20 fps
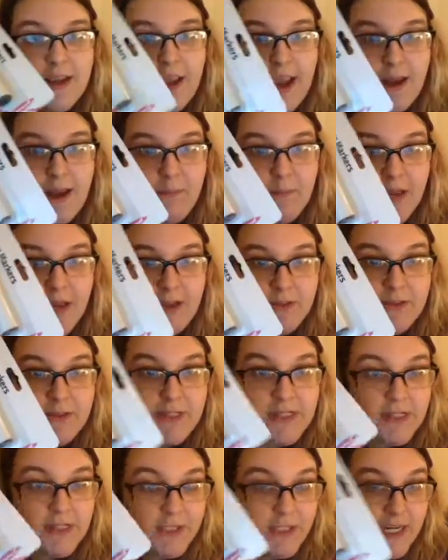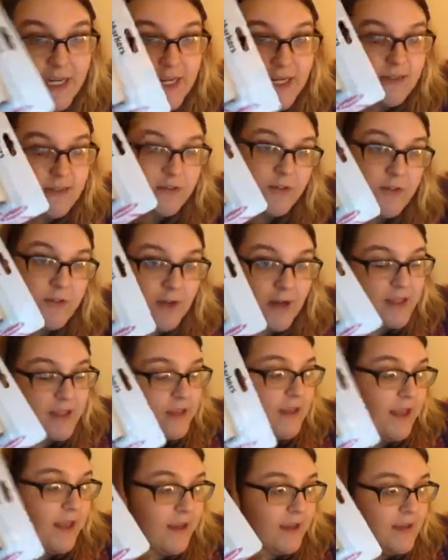in my little teaching trolley
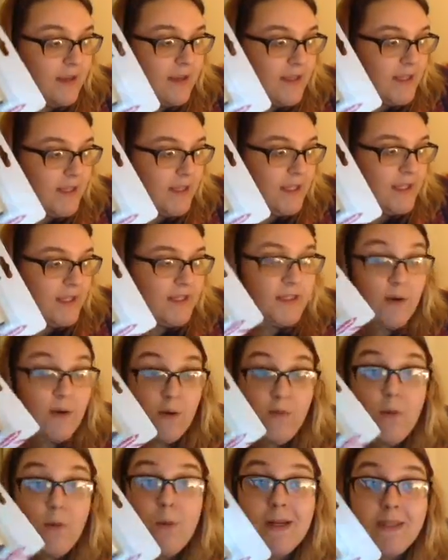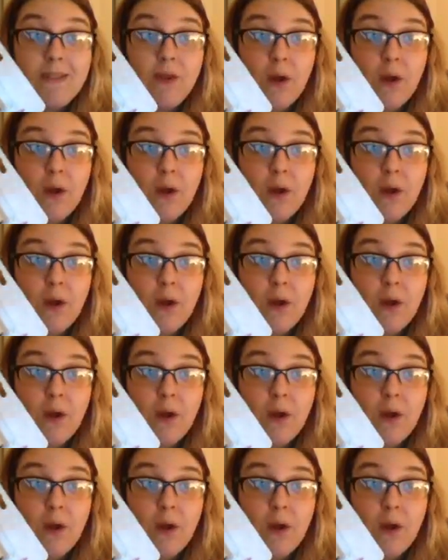thing. So I've always